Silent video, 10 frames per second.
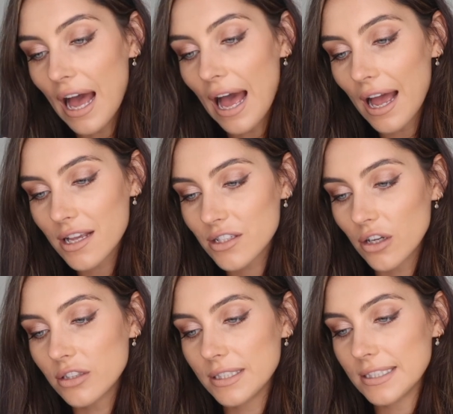
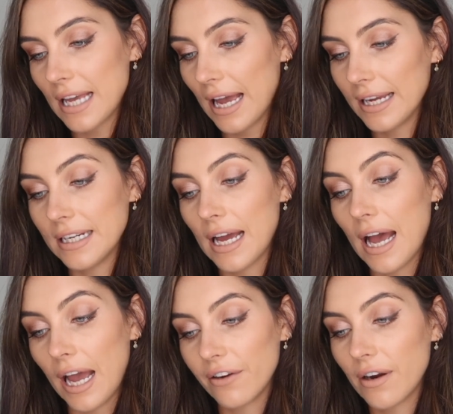ASOS Design
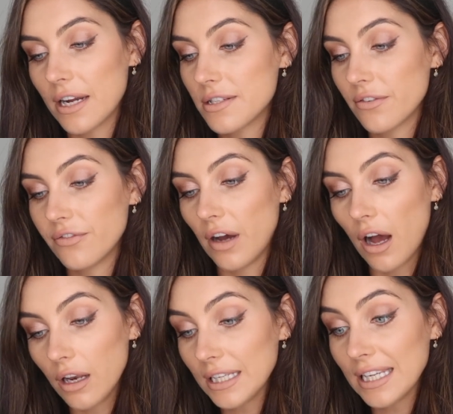High-Rise
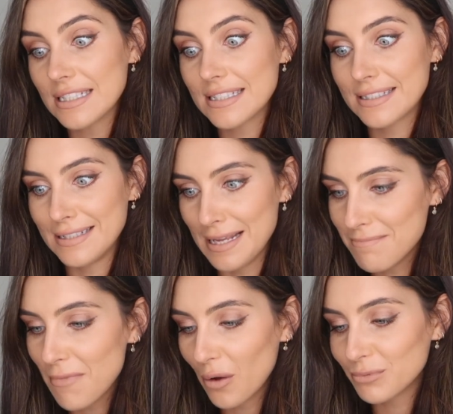Farley
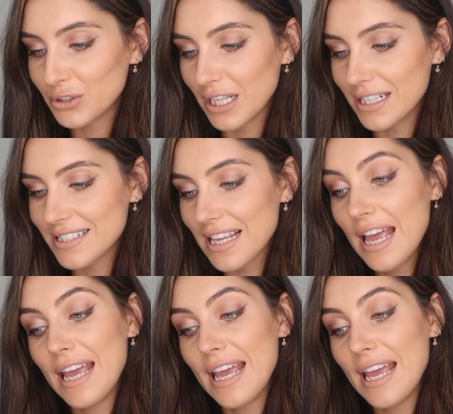Slim Mom Jeans